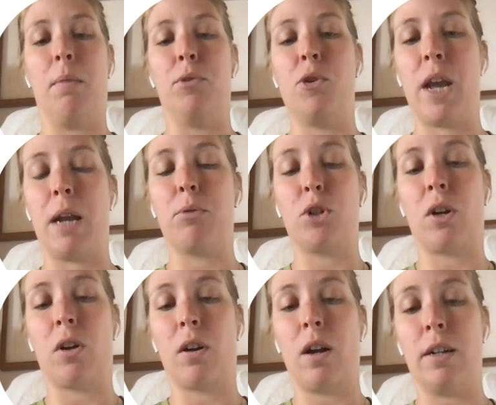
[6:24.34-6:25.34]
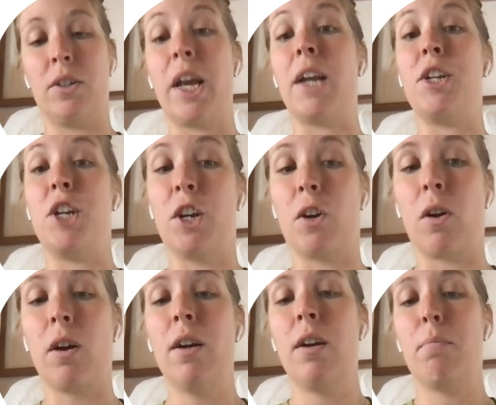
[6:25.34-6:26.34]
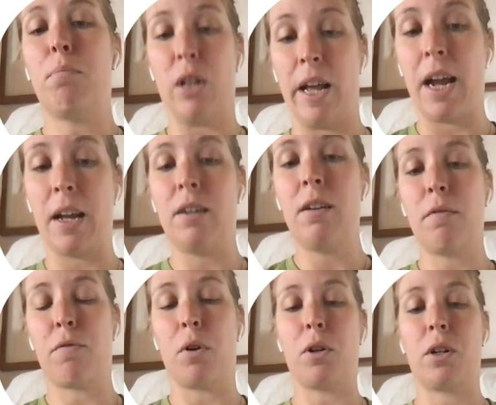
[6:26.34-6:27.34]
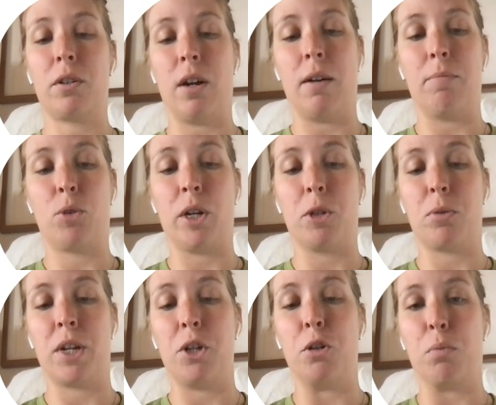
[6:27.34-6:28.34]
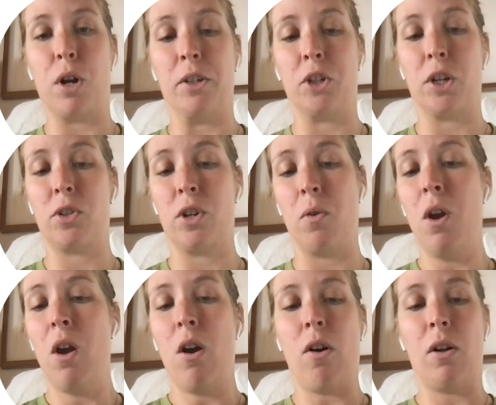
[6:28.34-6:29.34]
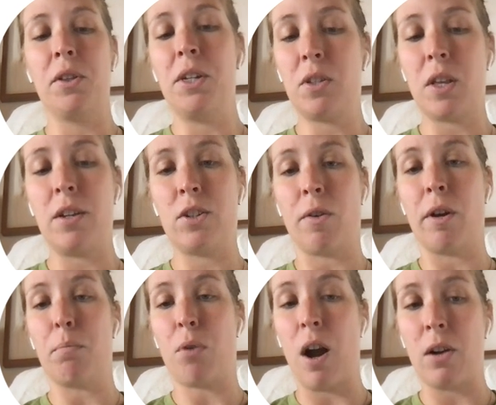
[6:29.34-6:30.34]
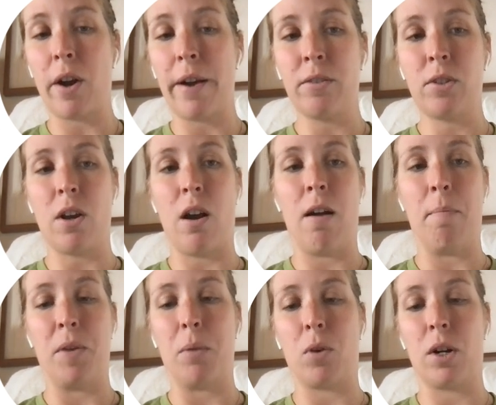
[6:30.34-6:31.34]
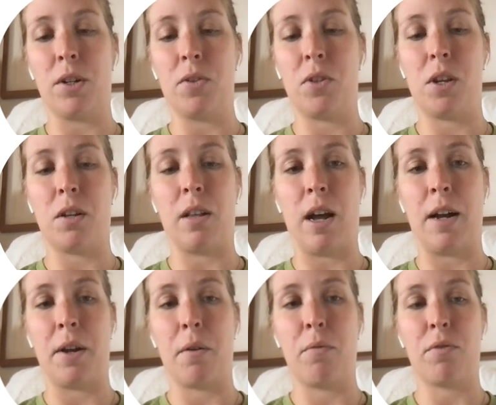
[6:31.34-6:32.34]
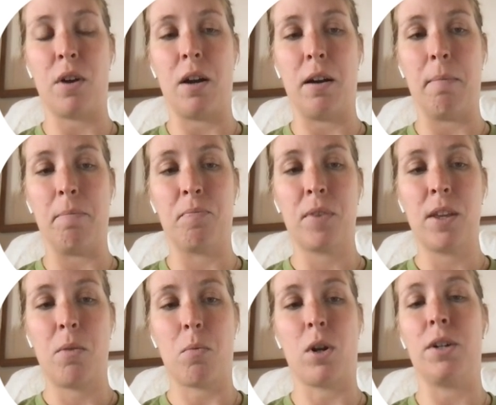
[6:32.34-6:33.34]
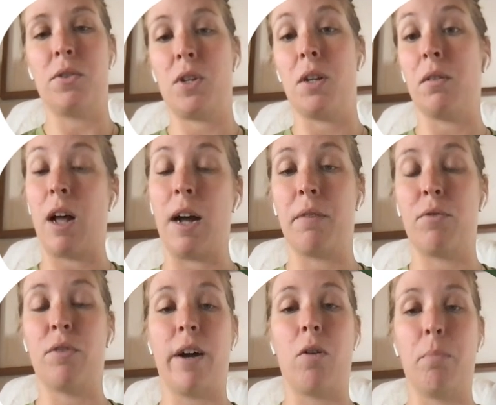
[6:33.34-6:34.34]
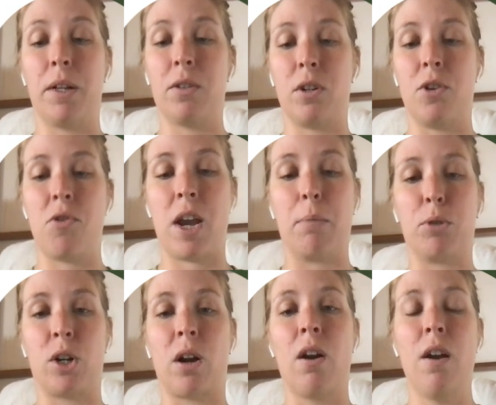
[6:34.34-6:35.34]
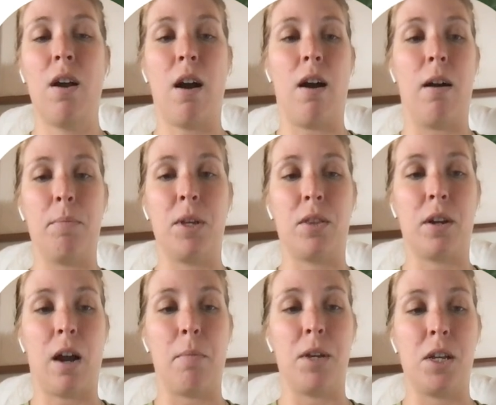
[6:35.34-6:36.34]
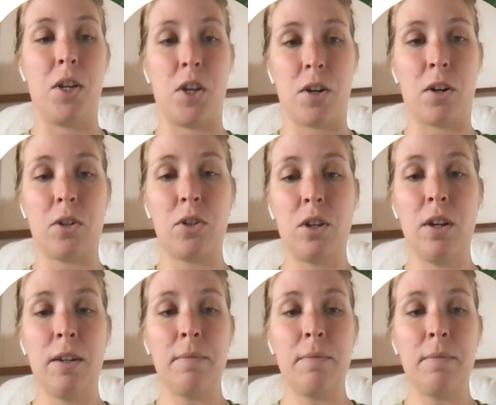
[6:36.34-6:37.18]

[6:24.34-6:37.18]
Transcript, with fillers: New Hampshire 10-year plan for transportation projects. So all these things are in progress, and we're going to see a lot of developments in New Hampshire in the coming years.